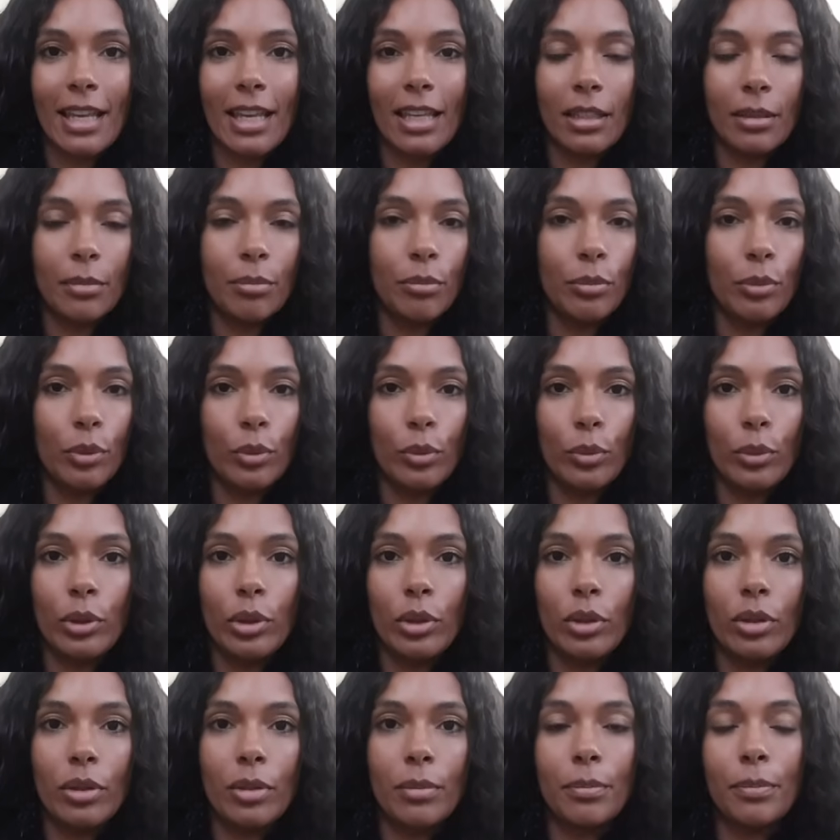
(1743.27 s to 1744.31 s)
like
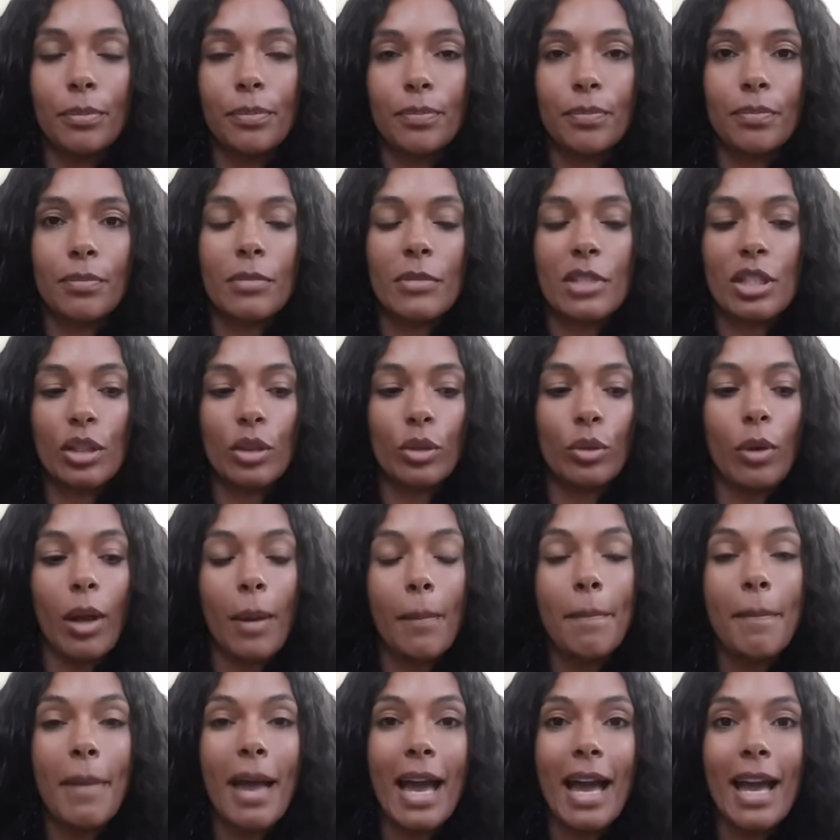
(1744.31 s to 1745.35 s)
maroon
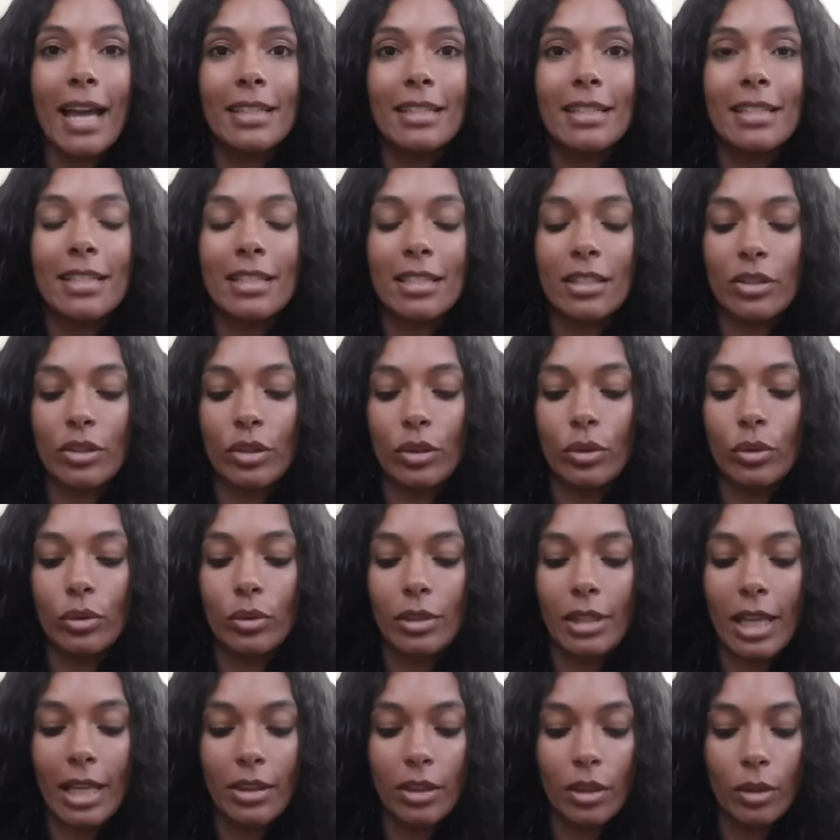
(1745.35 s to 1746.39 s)
scrub pads to
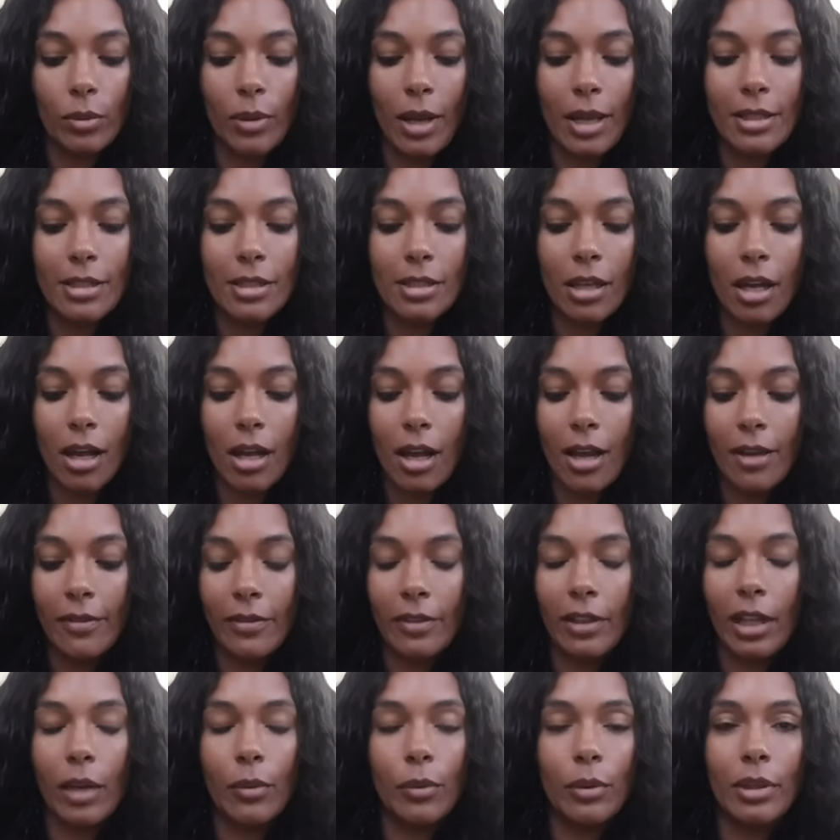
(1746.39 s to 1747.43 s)
get the rust off
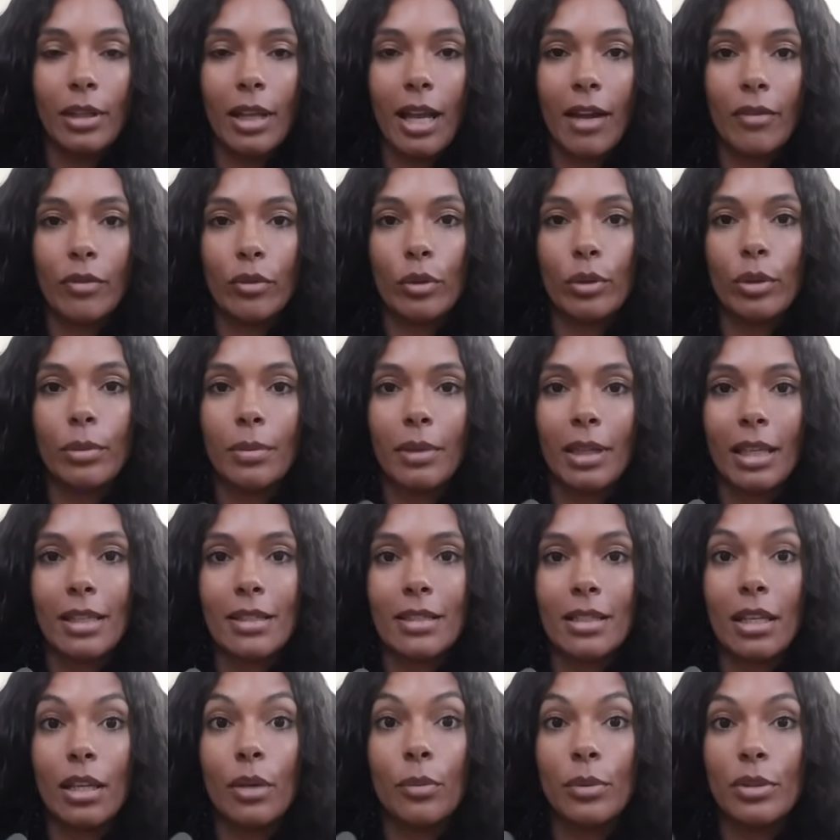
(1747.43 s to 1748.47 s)
and I wouldn't have to
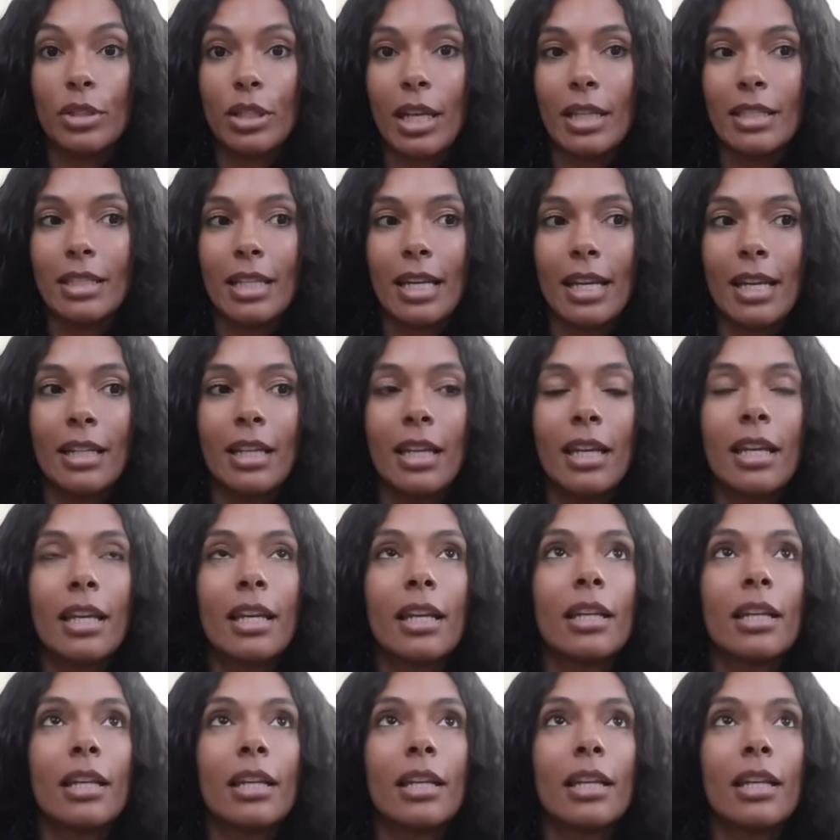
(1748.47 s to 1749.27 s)
replace it, which I did.